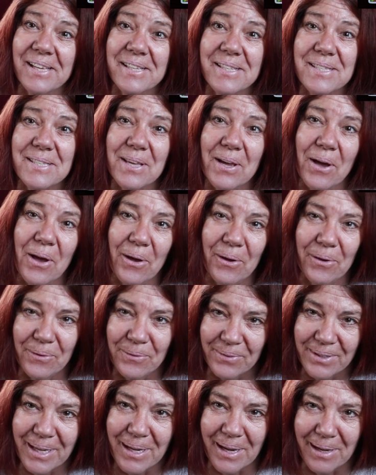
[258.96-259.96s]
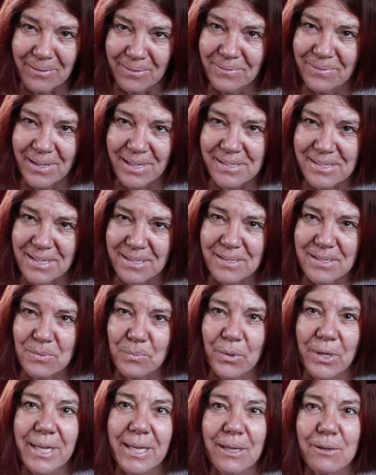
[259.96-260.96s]
So yeah, it's a
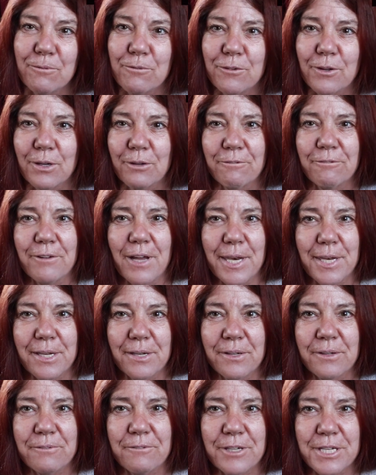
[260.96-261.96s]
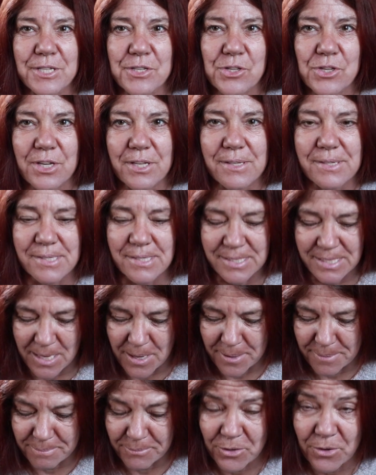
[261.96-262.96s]
weekend full of fun and adventures.
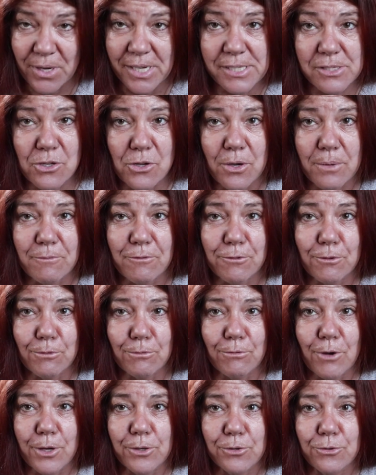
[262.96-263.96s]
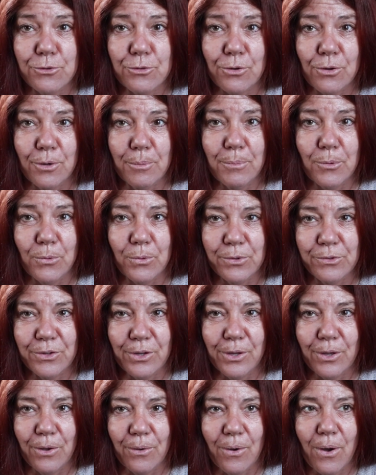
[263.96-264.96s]
Great time for a road trip or to
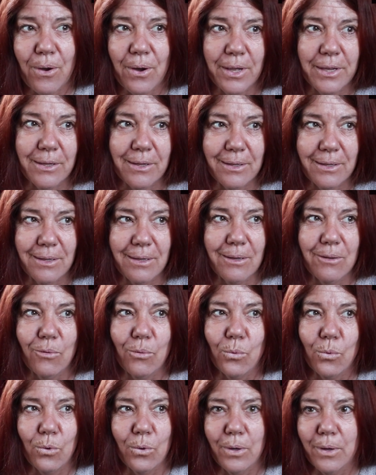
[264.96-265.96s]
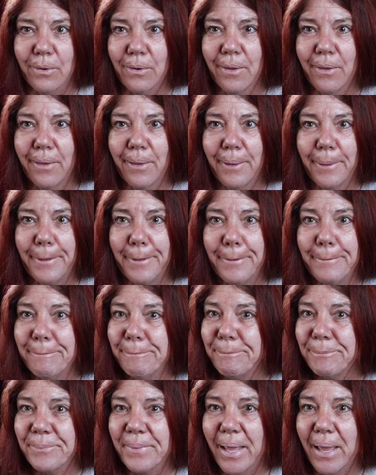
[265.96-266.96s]
go hiking, or
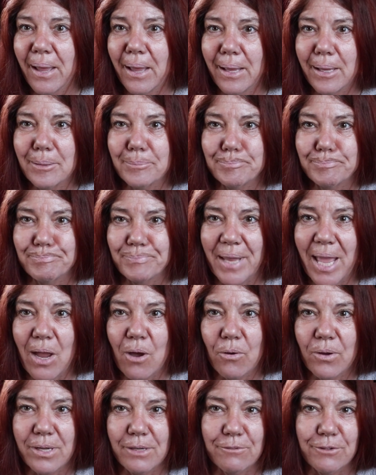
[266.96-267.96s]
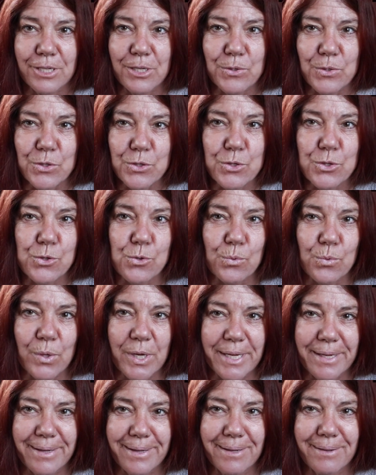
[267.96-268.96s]
however you
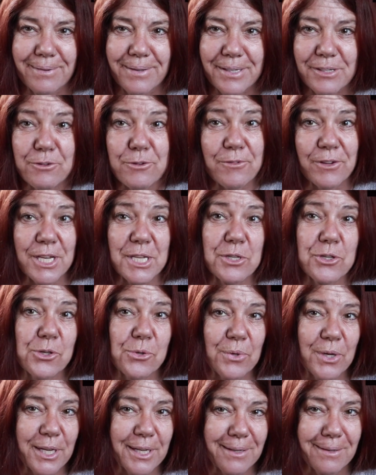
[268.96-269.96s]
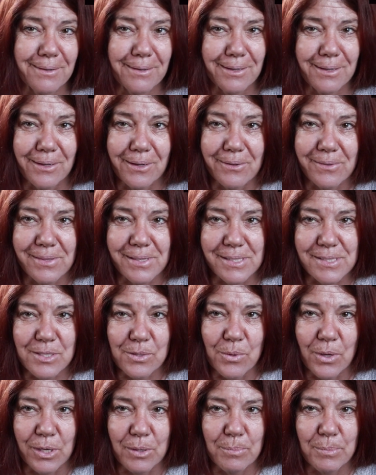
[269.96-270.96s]
enjoy adventuring. That's
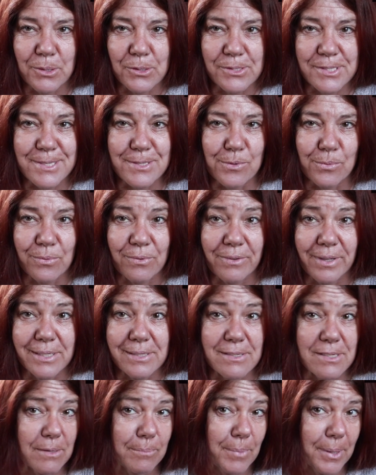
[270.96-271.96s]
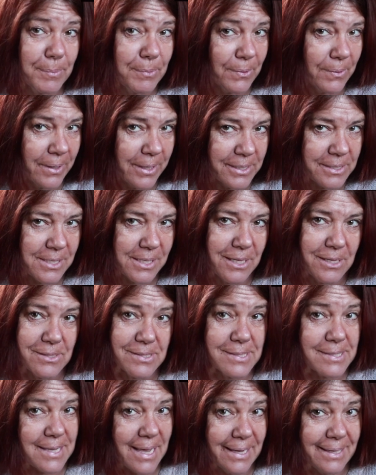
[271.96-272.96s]
quite a personal thing. Some people like to go
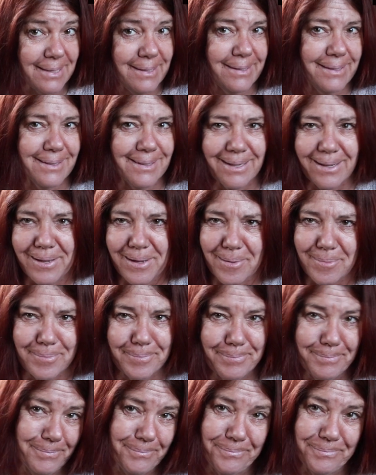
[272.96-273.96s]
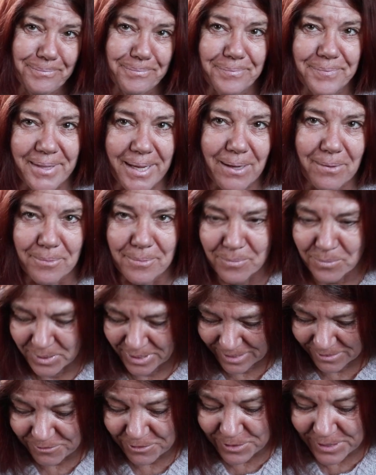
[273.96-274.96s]
sailing. Yeah,
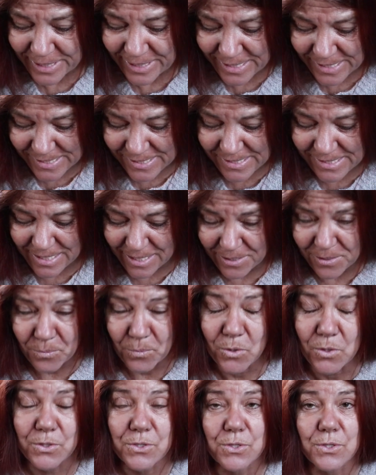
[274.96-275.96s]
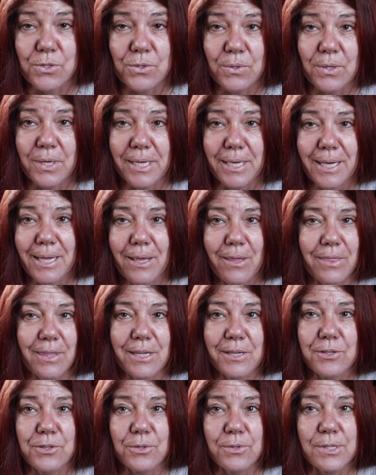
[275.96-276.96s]
whatever it is that you want to do, get out
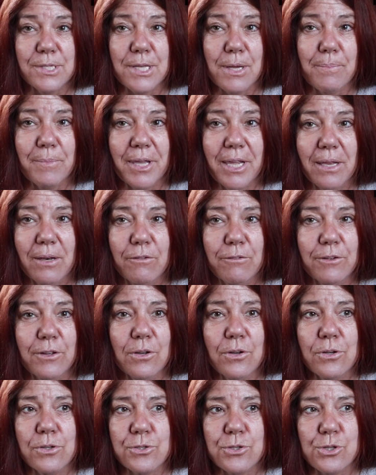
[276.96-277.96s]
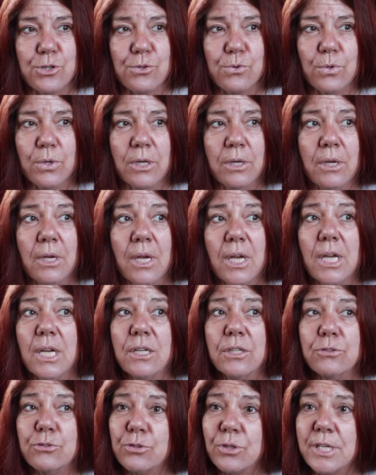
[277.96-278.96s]
there and do something. And if you're not sure,
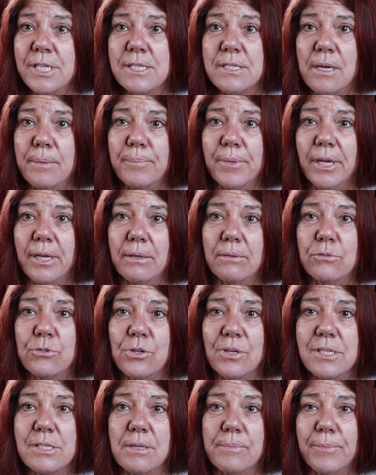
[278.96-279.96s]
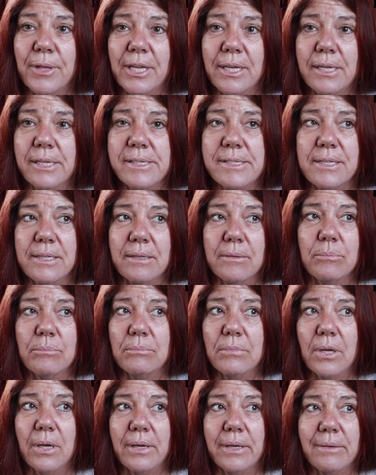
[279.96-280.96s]
try something easy,
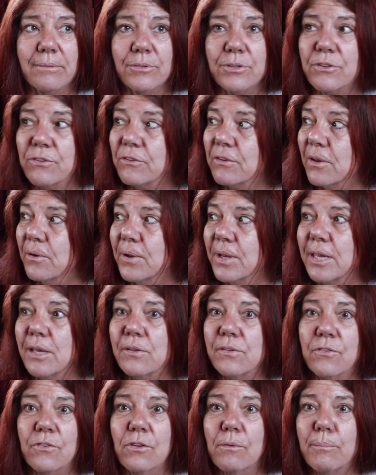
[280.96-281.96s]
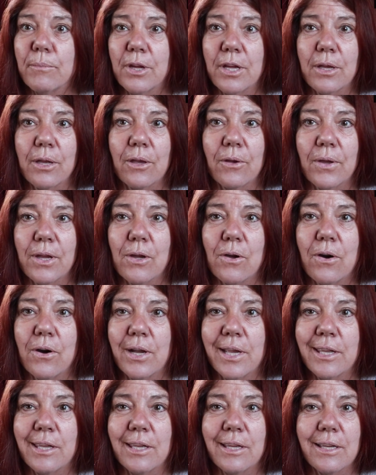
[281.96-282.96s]
like just going out somewhere and going
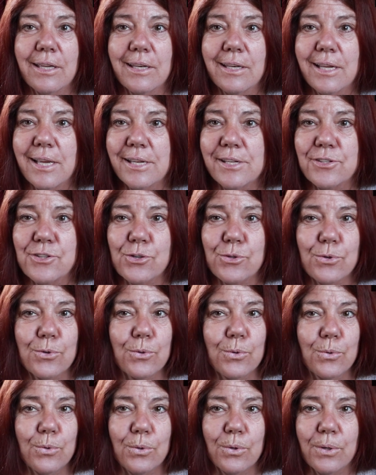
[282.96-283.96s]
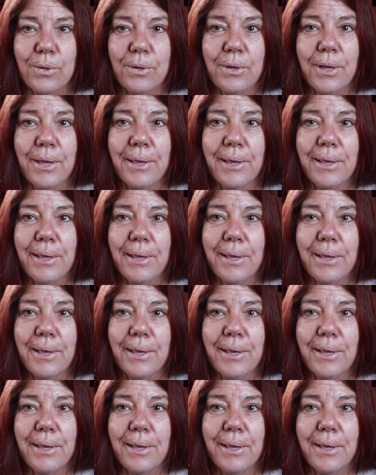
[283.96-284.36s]
hiking in nature, or